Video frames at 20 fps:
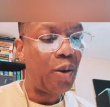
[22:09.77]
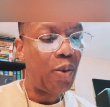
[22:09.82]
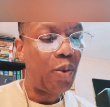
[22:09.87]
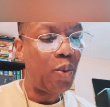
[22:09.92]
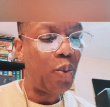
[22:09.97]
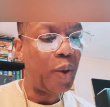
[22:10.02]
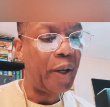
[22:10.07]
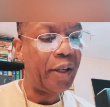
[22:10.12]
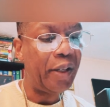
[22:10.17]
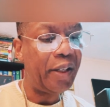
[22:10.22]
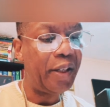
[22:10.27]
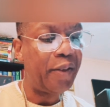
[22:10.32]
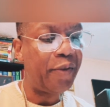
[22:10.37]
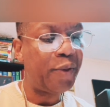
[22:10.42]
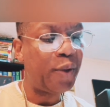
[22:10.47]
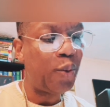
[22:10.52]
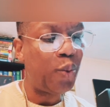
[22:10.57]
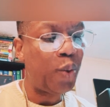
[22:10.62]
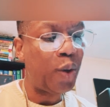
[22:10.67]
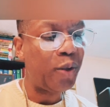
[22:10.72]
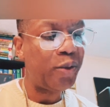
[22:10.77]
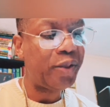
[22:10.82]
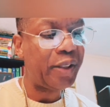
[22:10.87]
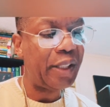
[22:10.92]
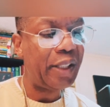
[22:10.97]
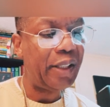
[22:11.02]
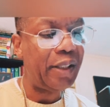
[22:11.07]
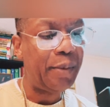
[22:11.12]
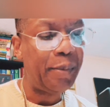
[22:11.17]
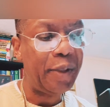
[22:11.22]
we live the worst
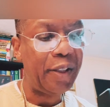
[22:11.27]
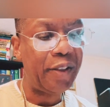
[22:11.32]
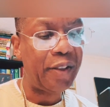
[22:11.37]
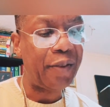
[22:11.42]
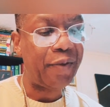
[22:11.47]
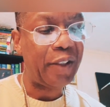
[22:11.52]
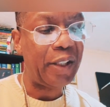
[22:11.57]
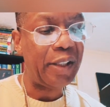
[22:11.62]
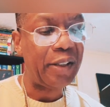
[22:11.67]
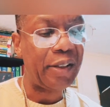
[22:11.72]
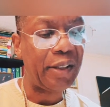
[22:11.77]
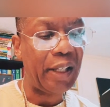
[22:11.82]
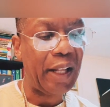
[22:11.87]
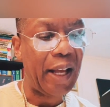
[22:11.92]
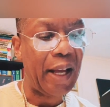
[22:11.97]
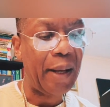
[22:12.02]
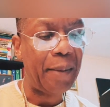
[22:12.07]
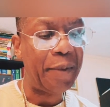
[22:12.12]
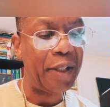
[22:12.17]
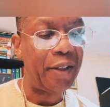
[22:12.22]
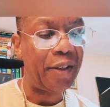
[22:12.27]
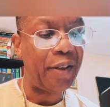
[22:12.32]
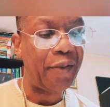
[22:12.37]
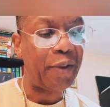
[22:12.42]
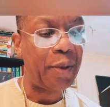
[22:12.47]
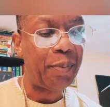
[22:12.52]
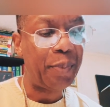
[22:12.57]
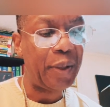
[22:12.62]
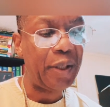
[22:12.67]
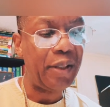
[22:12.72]
enemies of Islam and of
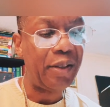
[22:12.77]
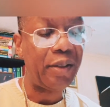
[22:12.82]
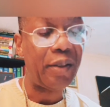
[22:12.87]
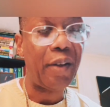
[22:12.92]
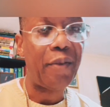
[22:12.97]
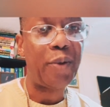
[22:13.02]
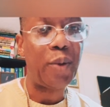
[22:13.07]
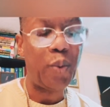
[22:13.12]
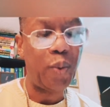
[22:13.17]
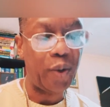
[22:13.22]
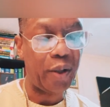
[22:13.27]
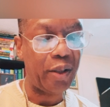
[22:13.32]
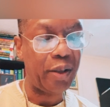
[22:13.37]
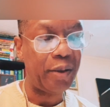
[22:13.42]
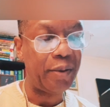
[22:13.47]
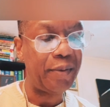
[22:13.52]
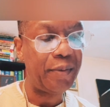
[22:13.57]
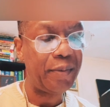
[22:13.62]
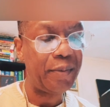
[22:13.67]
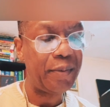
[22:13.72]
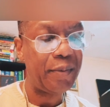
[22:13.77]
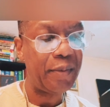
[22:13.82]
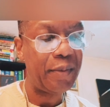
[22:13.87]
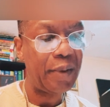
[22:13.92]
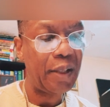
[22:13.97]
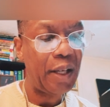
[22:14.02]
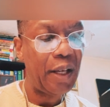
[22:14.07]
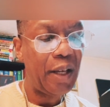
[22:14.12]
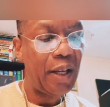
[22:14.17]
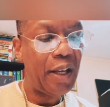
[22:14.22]
the peace of the world.
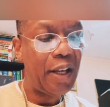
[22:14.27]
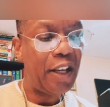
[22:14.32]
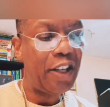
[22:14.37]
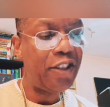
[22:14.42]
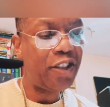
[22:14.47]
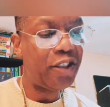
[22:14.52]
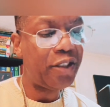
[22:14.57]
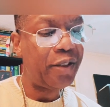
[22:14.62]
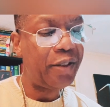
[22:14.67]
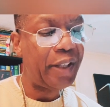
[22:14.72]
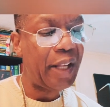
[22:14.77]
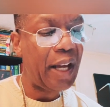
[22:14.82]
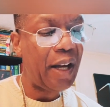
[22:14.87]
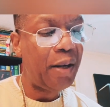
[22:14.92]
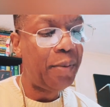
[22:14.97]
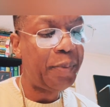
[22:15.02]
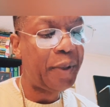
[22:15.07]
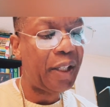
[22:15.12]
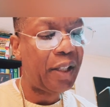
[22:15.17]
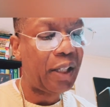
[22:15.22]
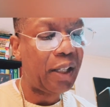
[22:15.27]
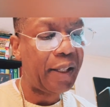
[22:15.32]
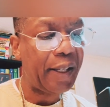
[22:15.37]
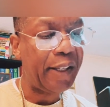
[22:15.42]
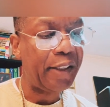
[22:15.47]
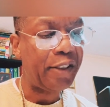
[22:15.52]
It should now be clear